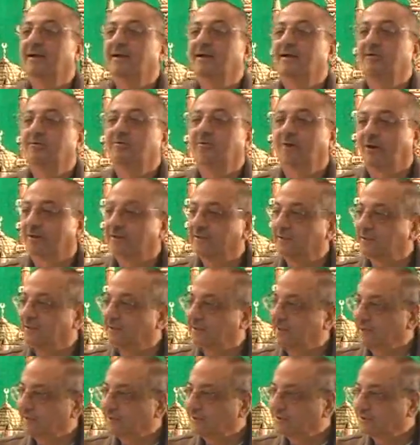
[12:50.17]
for the
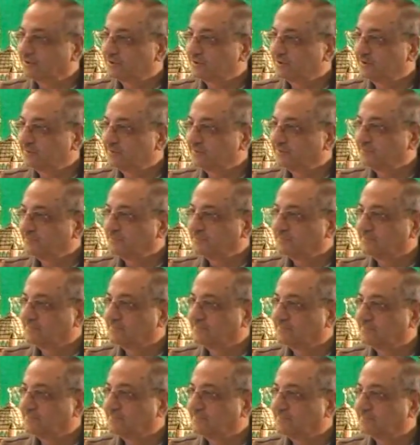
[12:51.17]
dars?
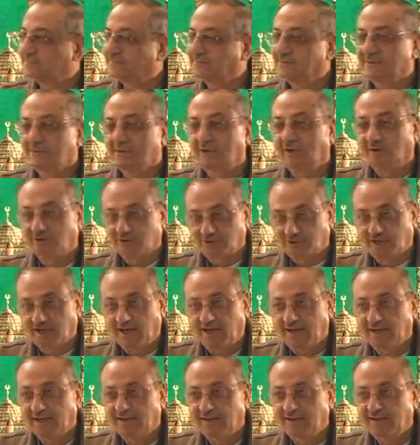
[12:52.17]
Or shall
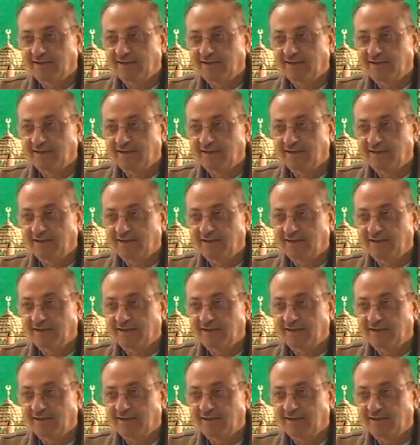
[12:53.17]
I